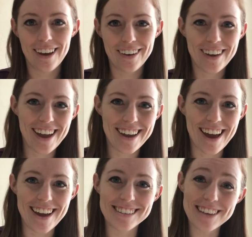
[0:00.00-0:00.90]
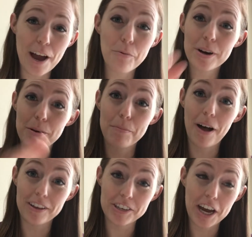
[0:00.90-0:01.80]
Okay guys, I want to
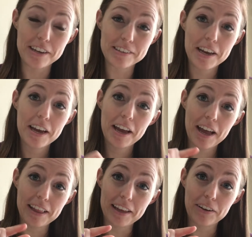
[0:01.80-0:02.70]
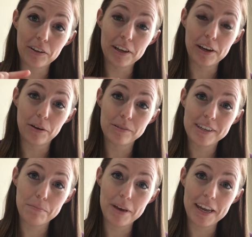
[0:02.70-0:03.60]
apologize. A little, you know,
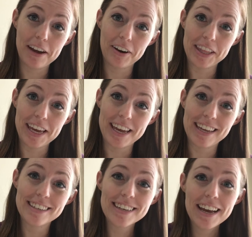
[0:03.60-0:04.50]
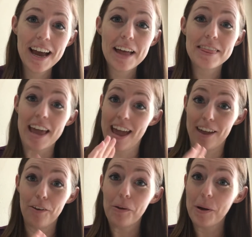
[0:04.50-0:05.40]
tidbit here at the end. The
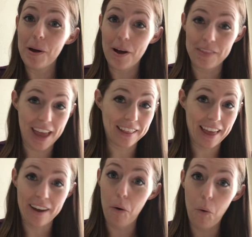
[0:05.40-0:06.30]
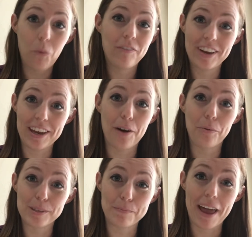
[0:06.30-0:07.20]
angle on that like whole video
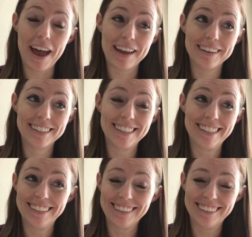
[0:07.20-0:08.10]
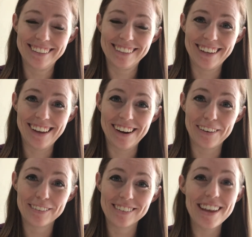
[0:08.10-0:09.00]
was bad. You
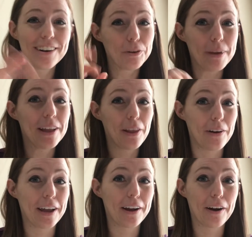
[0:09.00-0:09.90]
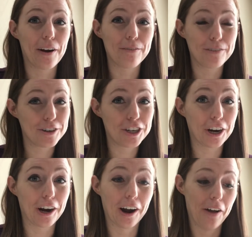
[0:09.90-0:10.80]
know, it'll be a learning curve for
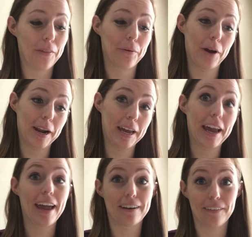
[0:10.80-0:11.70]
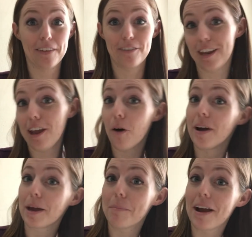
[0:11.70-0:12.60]
sure on the running and on the
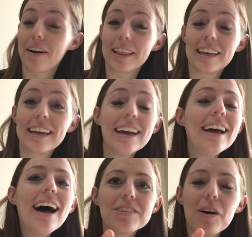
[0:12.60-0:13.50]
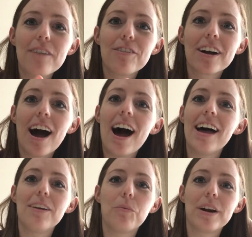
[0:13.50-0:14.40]
videoing apparently. Also, I
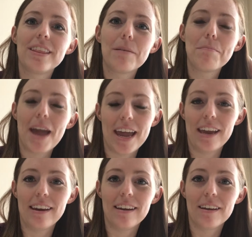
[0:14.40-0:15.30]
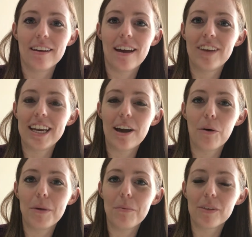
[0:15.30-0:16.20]
forgot one of the main
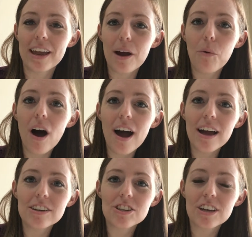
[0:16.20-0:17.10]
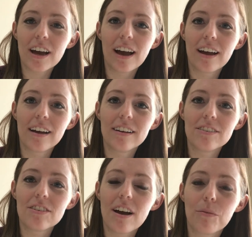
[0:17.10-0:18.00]
video people that I watched,
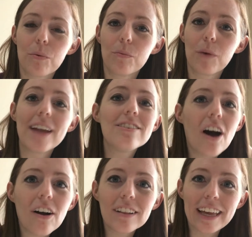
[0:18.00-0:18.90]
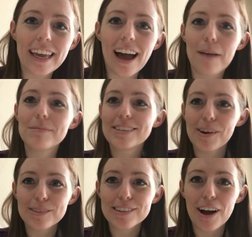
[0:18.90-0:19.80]
RunDarling. I'm
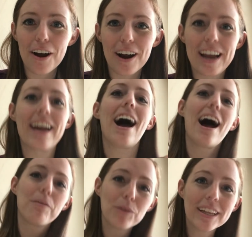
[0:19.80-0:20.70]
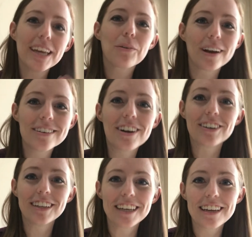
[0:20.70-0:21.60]
so sorry. I will link
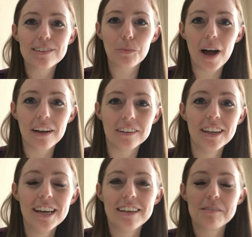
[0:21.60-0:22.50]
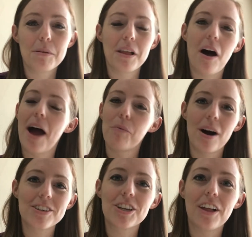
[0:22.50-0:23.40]
RunDarling as well to below. I
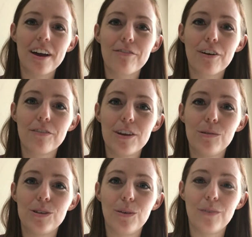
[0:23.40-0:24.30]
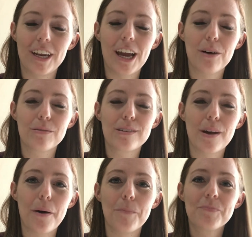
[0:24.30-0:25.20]
watched a lot of her YouTube videos,
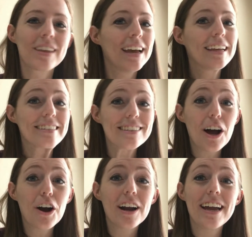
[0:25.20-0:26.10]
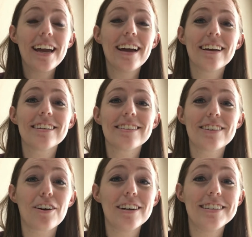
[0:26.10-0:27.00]
so sorry.
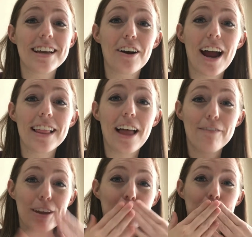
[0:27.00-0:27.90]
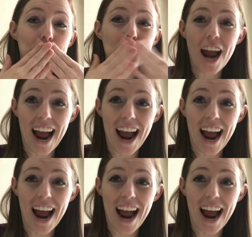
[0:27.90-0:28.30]
Sorry, Sarah, I love you.